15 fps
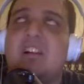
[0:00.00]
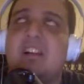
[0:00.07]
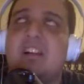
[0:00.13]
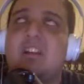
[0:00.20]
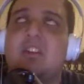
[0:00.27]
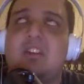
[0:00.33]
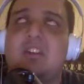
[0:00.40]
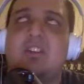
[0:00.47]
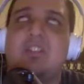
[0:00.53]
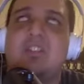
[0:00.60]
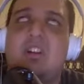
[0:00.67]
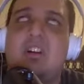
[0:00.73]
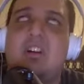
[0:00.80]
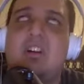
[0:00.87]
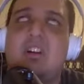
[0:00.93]
Clayton
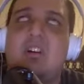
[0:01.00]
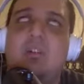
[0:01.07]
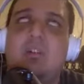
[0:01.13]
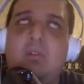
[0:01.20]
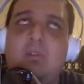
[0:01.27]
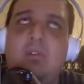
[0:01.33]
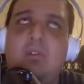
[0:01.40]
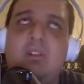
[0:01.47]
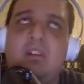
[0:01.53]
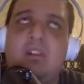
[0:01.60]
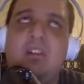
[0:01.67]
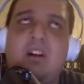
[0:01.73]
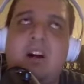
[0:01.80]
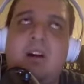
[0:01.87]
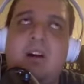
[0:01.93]
Kershaw
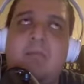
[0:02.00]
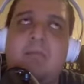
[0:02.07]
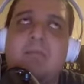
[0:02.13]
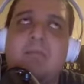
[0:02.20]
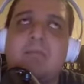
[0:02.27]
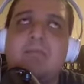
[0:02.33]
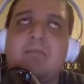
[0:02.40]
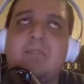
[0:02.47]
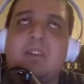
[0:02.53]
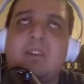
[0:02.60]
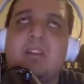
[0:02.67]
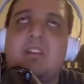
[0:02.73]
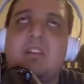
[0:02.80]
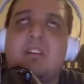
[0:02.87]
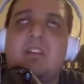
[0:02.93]
or, um,
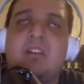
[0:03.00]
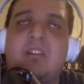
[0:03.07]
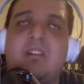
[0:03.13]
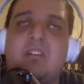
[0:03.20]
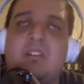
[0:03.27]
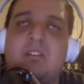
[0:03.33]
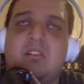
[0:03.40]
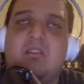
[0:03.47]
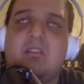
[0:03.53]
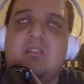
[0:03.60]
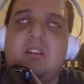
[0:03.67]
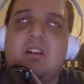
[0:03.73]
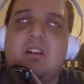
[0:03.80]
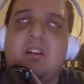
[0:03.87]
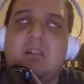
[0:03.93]
you
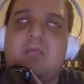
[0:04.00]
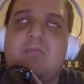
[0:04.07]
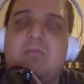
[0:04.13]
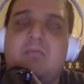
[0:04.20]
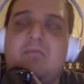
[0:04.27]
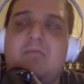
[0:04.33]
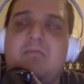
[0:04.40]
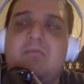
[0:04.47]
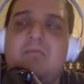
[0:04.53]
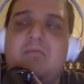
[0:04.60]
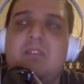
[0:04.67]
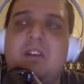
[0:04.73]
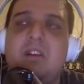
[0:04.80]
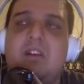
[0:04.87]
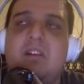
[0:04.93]
know, uh,
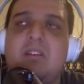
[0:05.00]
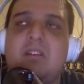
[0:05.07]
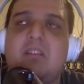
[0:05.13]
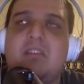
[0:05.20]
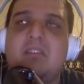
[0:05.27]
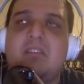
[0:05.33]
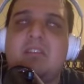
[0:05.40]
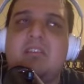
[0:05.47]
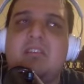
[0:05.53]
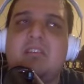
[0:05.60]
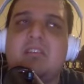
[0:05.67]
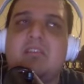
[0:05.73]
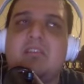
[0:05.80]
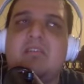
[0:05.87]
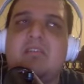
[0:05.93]
uh,
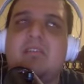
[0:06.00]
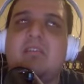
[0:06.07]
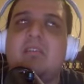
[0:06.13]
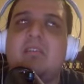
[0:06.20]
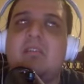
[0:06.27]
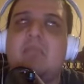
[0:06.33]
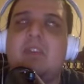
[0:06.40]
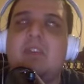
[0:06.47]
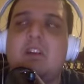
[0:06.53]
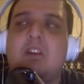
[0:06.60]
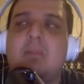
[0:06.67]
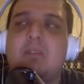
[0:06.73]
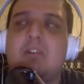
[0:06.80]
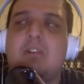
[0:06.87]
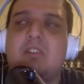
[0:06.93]
Walker
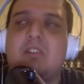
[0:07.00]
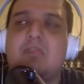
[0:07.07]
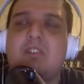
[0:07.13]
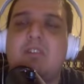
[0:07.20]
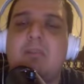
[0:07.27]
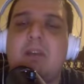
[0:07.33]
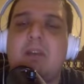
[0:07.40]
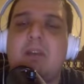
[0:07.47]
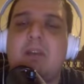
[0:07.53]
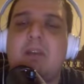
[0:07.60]
Buehler, Trevor Bauer.